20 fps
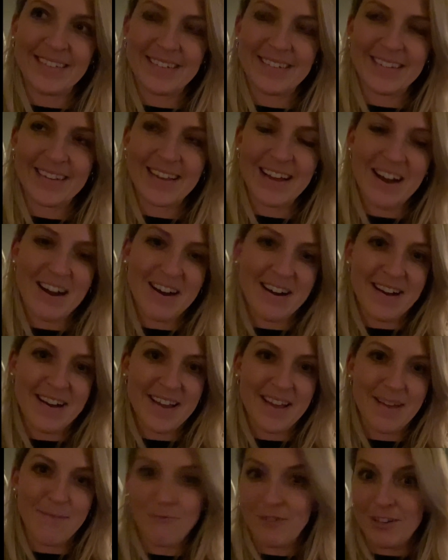
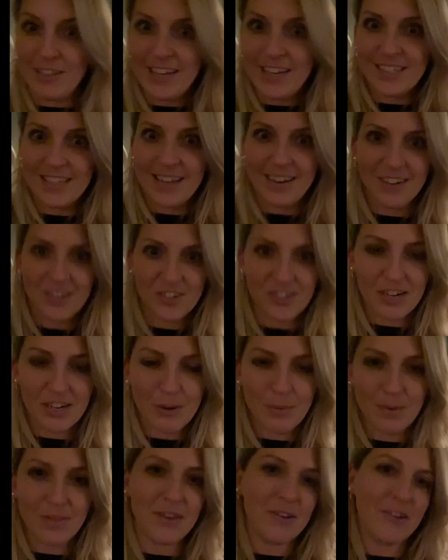I'm really excited to share it
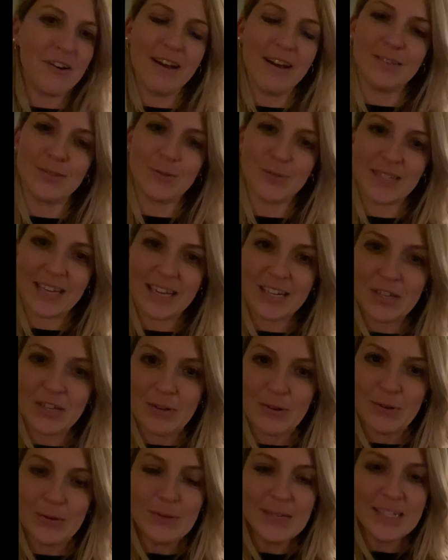with you guys. So stay
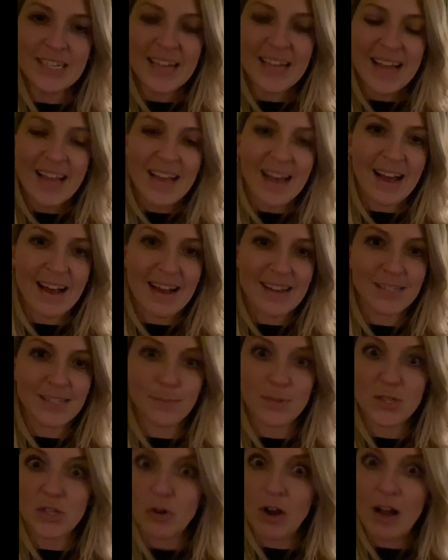tuned,
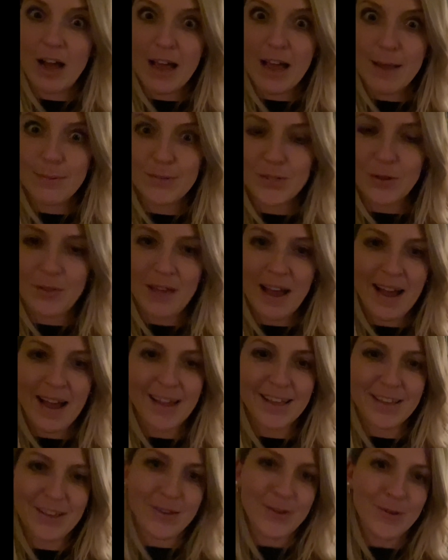subscribe so
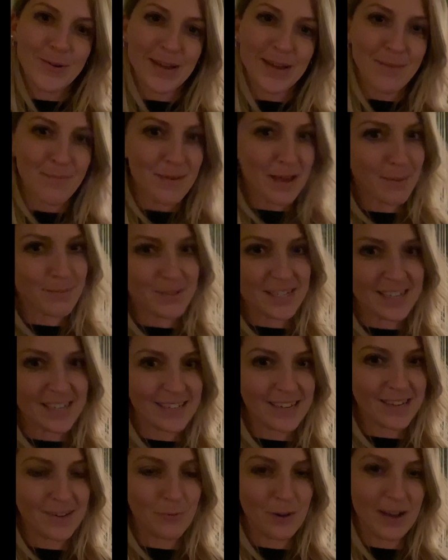that you can be
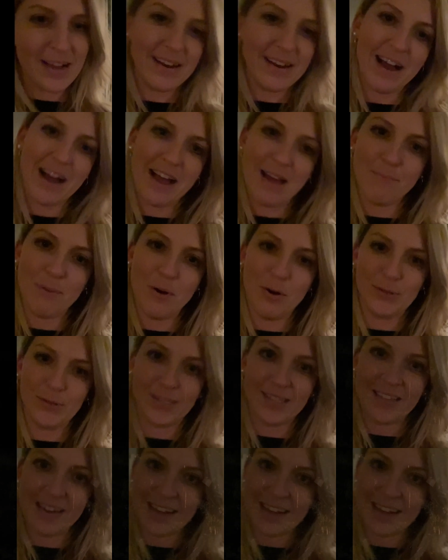updated when I post the next